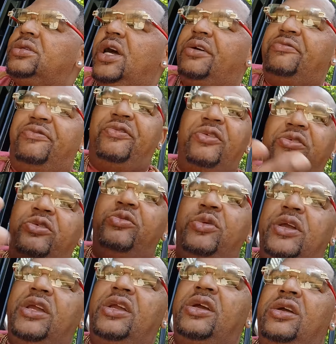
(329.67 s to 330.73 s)
I feel the
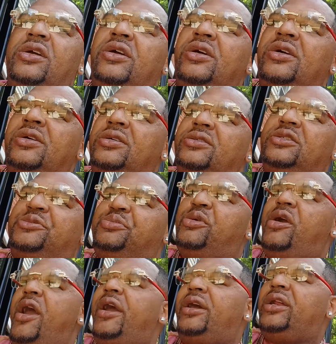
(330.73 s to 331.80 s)
wheat
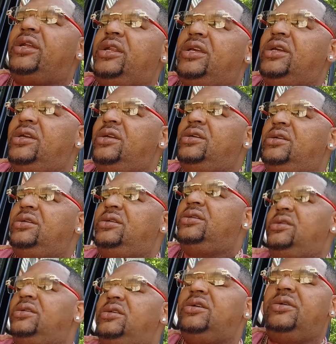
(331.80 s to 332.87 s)
spraggly.
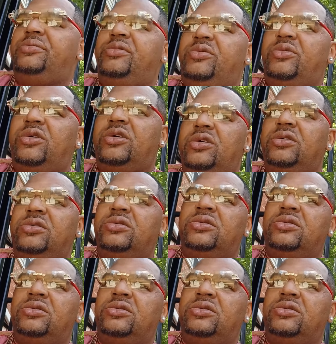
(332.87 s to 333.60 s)
Look up the word.